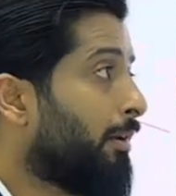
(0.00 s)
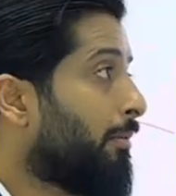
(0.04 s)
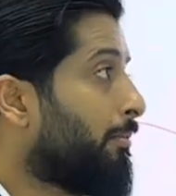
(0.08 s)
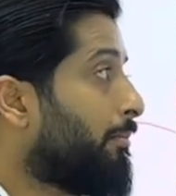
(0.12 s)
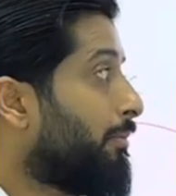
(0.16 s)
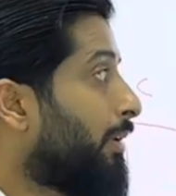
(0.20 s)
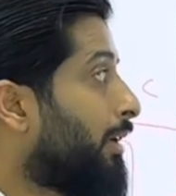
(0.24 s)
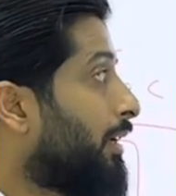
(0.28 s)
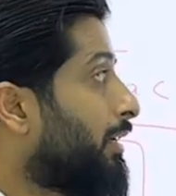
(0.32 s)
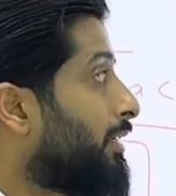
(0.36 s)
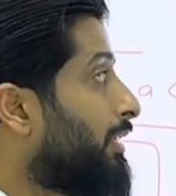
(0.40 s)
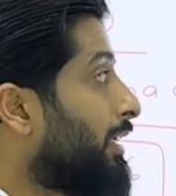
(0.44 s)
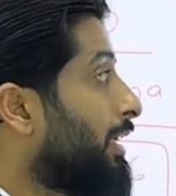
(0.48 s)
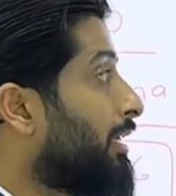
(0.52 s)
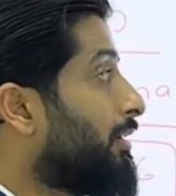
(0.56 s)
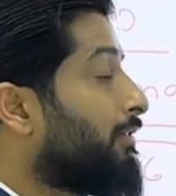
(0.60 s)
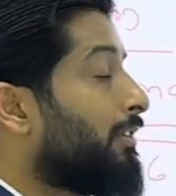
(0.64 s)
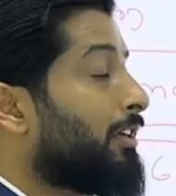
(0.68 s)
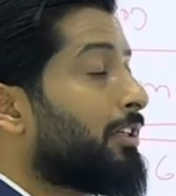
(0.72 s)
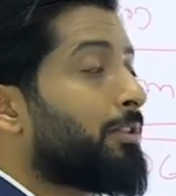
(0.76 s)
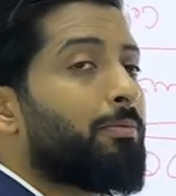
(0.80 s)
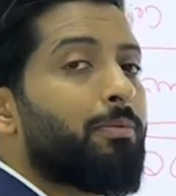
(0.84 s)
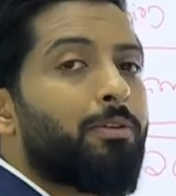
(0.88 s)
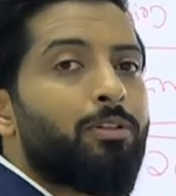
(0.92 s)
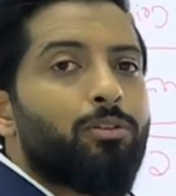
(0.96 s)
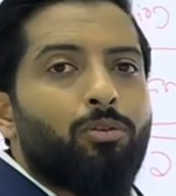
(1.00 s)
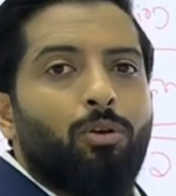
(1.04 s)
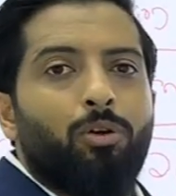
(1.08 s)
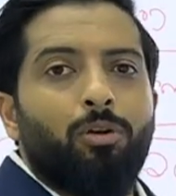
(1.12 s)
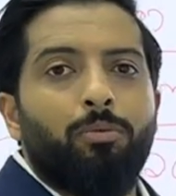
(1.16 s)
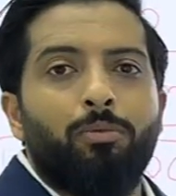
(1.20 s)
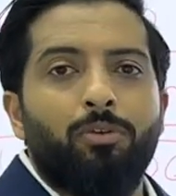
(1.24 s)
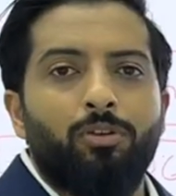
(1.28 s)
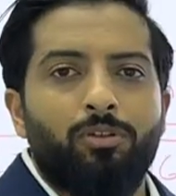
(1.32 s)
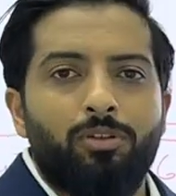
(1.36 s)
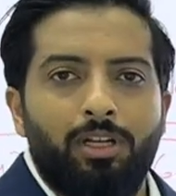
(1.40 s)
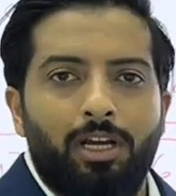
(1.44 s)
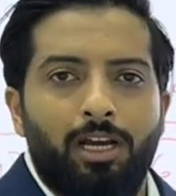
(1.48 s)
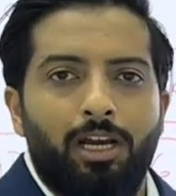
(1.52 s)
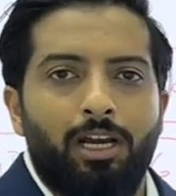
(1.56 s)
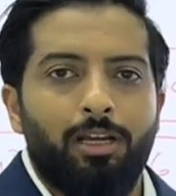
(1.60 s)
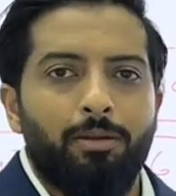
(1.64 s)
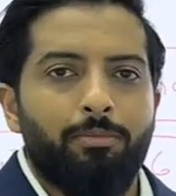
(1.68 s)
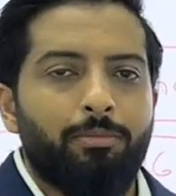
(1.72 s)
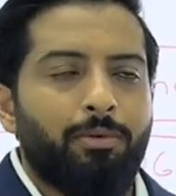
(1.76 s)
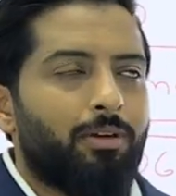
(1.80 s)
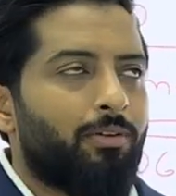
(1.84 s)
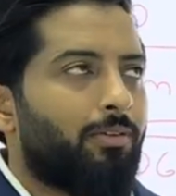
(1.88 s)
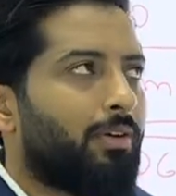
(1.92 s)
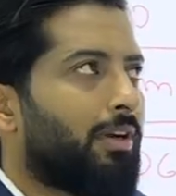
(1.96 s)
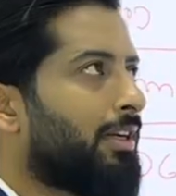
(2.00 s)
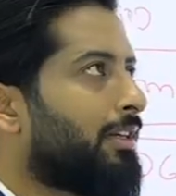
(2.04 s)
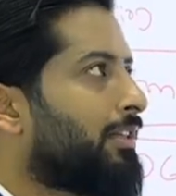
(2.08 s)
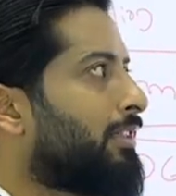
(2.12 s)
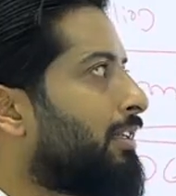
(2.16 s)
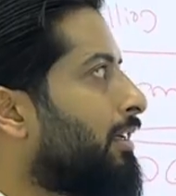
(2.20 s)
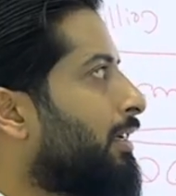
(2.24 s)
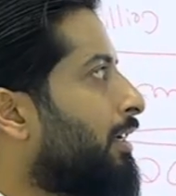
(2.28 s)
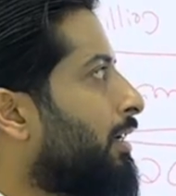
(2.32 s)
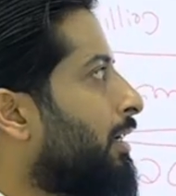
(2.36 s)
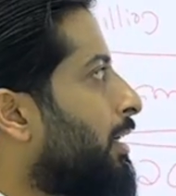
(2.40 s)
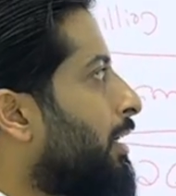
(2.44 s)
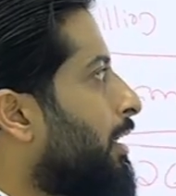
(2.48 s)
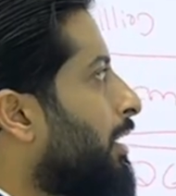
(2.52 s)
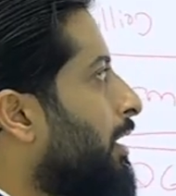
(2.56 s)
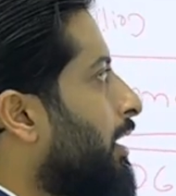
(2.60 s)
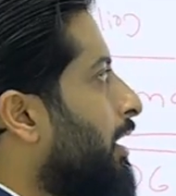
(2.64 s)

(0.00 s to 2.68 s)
But investment is all about timing, right? See,